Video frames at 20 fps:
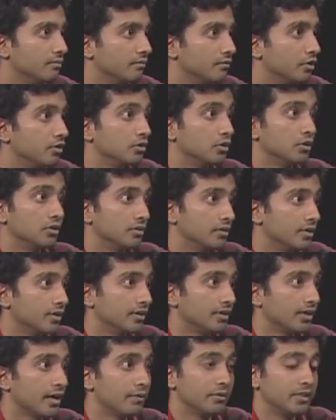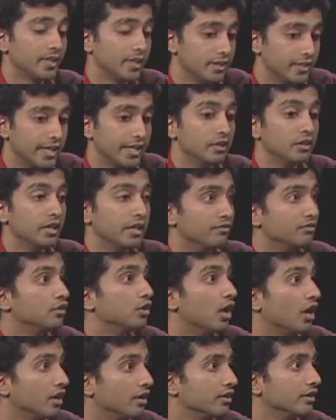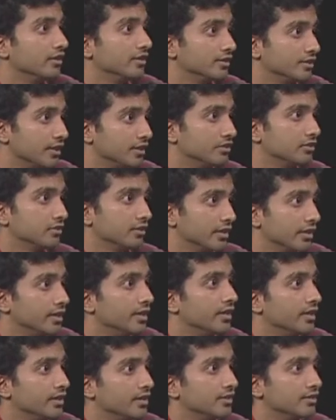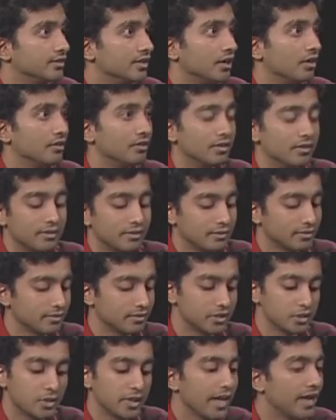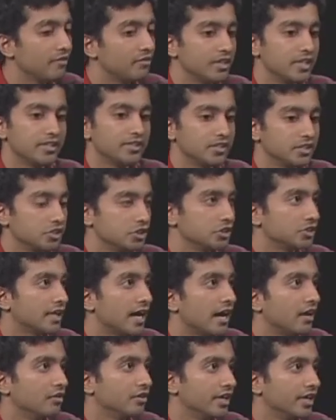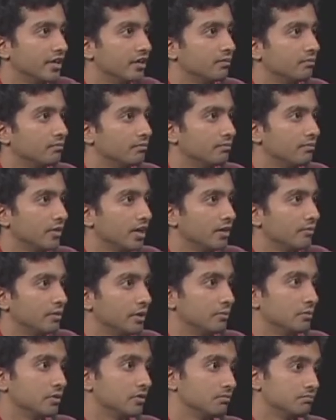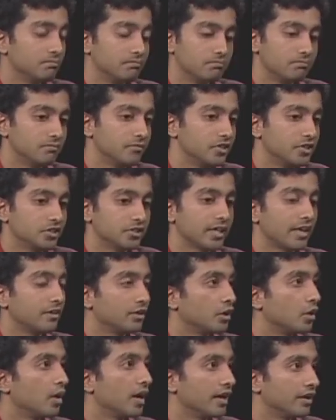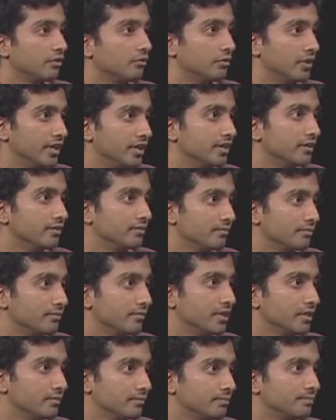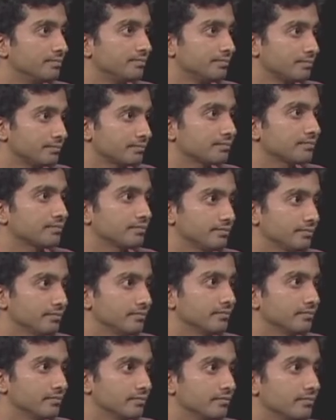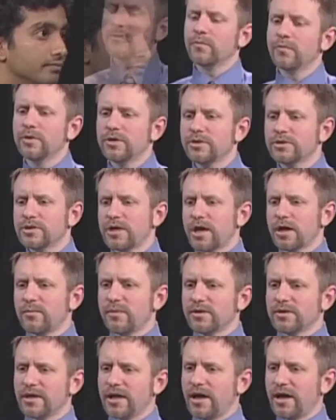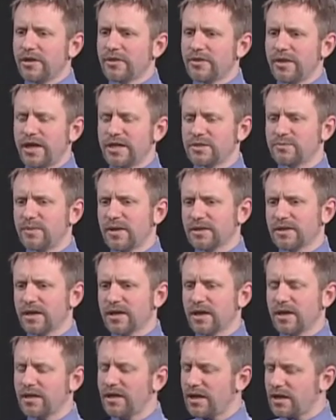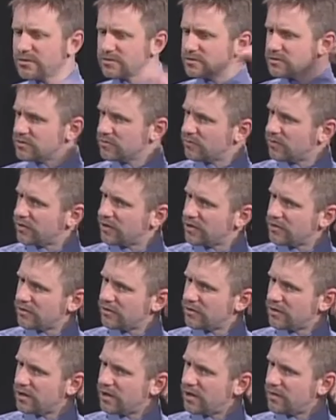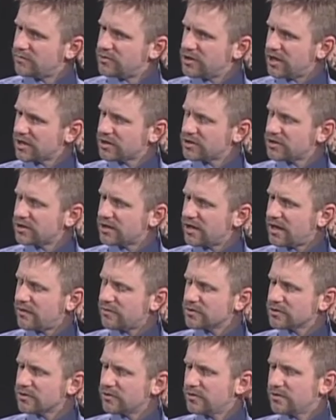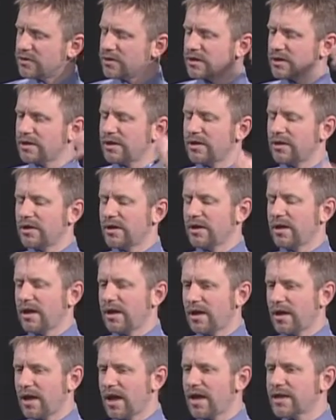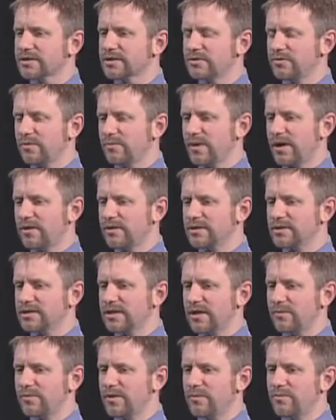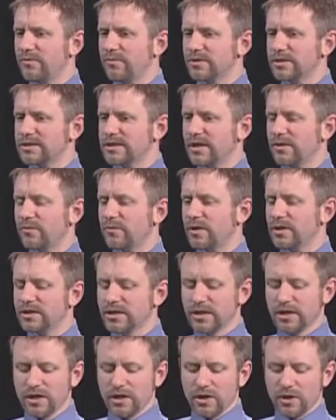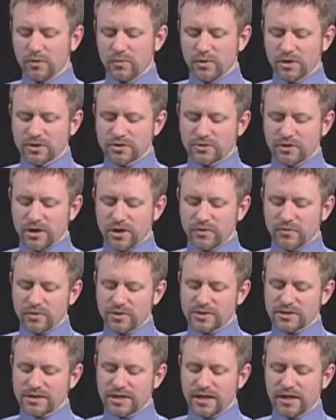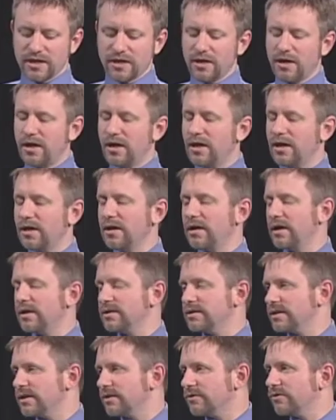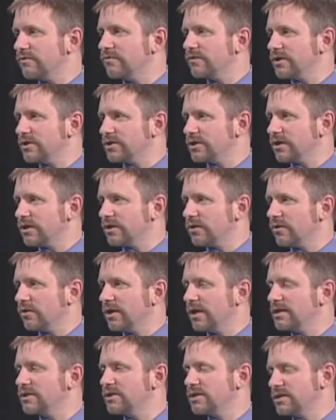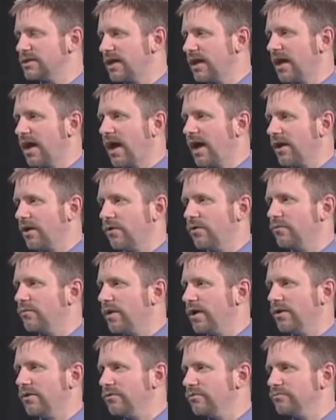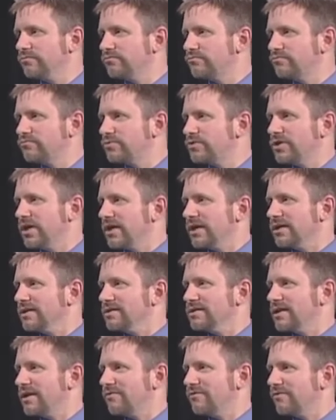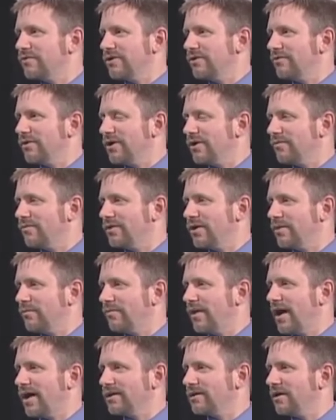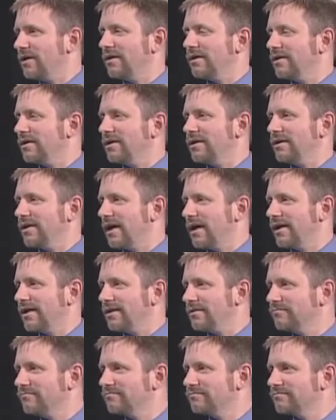or lower. I mean, they lived longer essentially. So the evidence is just out there. People just had to go out and read it. Yeah. When you talk about the health aspect, that kind of answers the one other objection that I was going to ask you about, is that people will say, what's wrong with, say, hunting or fishing, or let's just say I own my own chickens that free run in their backyard and I